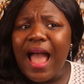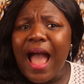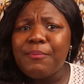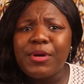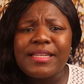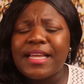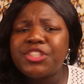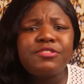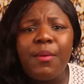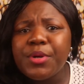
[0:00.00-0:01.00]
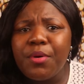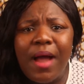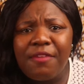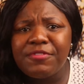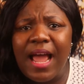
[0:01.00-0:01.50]
But in Nigeria, we don't
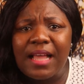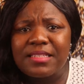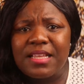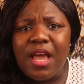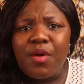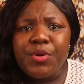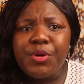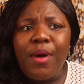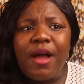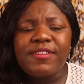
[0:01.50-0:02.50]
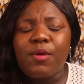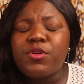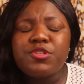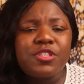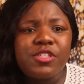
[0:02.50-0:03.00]
have that. We don't have that.
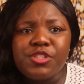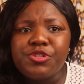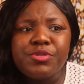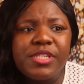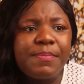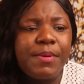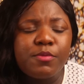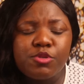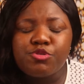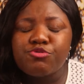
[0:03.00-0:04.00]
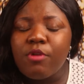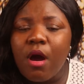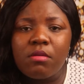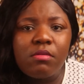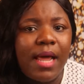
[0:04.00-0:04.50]
Once you're in uni, people
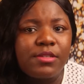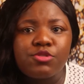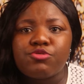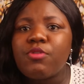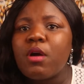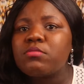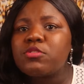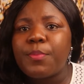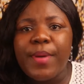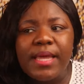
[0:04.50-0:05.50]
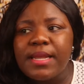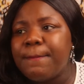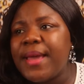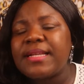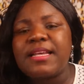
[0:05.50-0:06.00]
struggle and struggle to pay. They
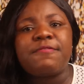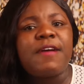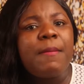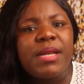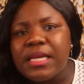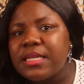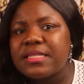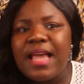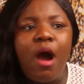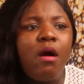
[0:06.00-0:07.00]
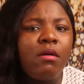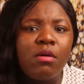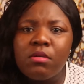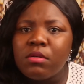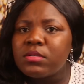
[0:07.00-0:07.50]
beg their families, their
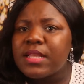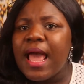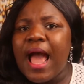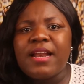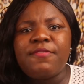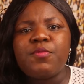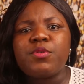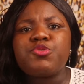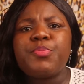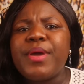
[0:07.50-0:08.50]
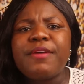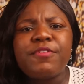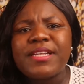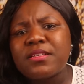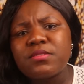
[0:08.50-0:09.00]
uncles, and everyone to pay
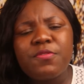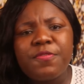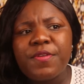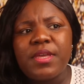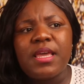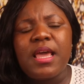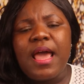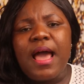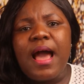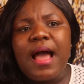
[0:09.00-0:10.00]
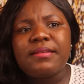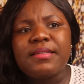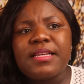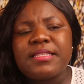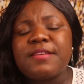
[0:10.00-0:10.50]
for their school fee. And
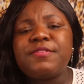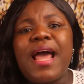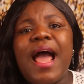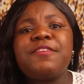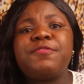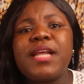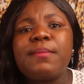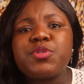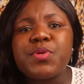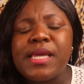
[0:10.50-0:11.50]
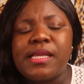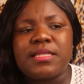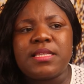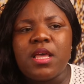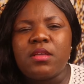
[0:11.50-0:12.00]
it's even hard for them to
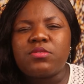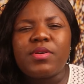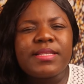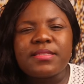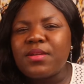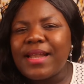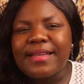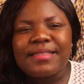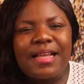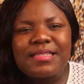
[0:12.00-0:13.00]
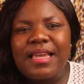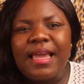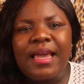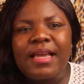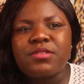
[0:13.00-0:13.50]
eat. So it's not like that
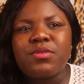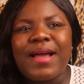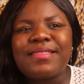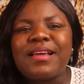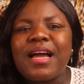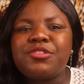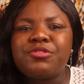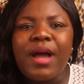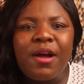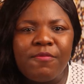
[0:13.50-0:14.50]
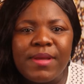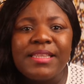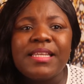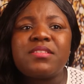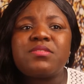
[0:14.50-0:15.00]
here. So I think our government
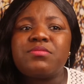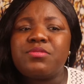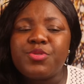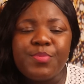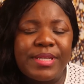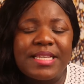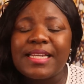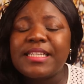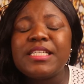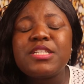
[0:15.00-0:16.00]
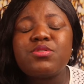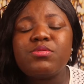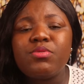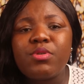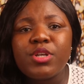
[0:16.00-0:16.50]
needs to do better. They need to
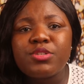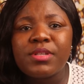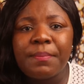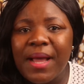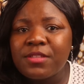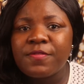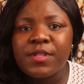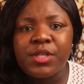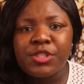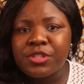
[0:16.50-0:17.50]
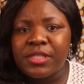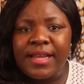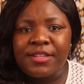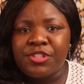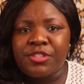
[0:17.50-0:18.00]
look into the part of education in
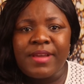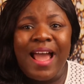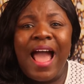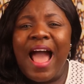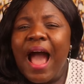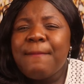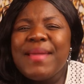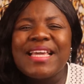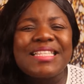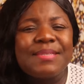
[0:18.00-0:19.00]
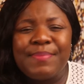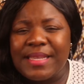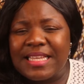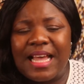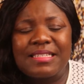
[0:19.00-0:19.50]
Nigeria and make it
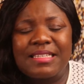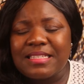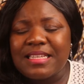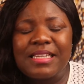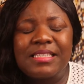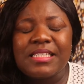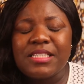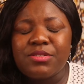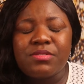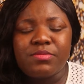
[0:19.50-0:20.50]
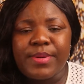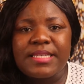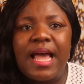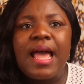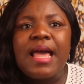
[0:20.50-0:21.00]
better. Sincerely, they need to do
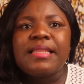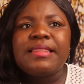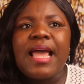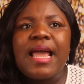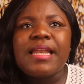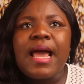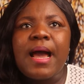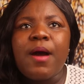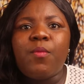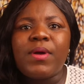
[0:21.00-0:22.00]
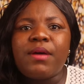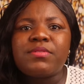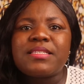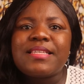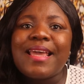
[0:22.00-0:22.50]
better. Then what I
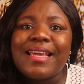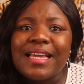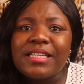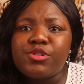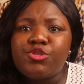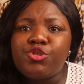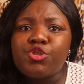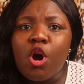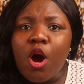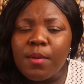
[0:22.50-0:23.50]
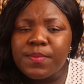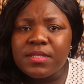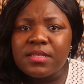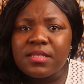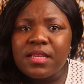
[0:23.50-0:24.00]
would say again is
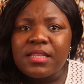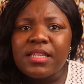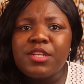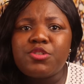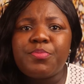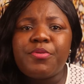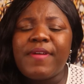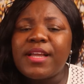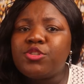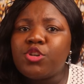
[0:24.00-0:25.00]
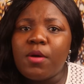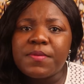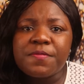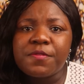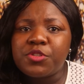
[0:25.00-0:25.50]
jobs. They need to provide
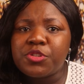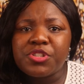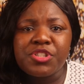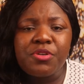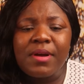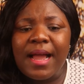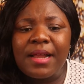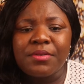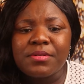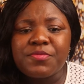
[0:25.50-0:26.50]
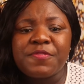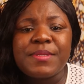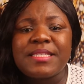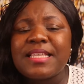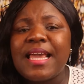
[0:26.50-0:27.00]
jobs for the young adults. We've
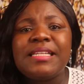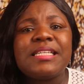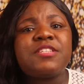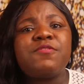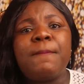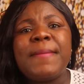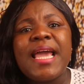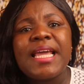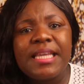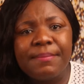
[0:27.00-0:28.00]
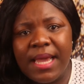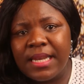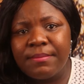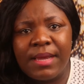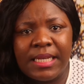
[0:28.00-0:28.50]
been saying this for
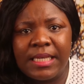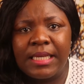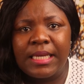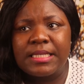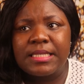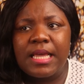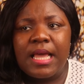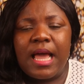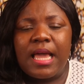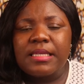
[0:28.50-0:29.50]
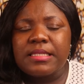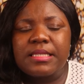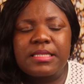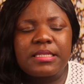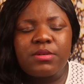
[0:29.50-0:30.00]
many years. It
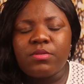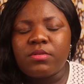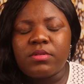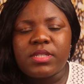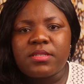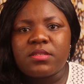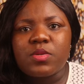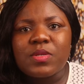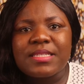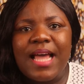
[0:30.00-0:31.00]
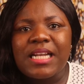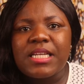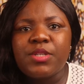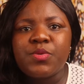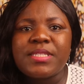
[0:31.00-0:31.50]
is, oh God, it is so sad.
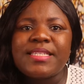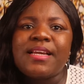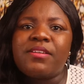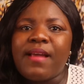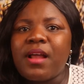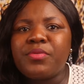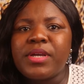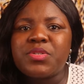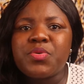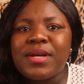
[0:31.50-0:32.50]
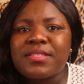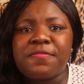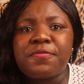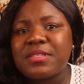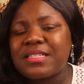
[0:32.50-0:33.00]
You see a graduate who has a
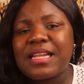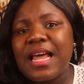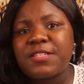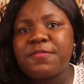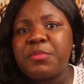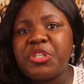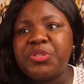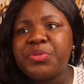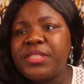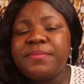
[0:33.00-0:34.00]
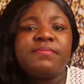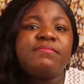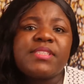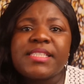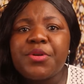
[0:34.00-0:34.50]
first class from the uni,
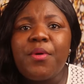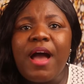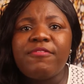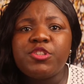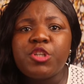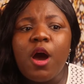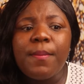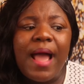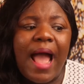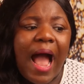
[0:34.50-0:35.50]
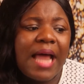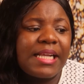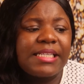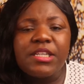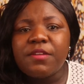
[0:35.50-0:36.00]
they don't have a job. And
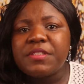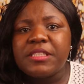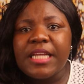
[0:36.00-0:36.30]
at the end of the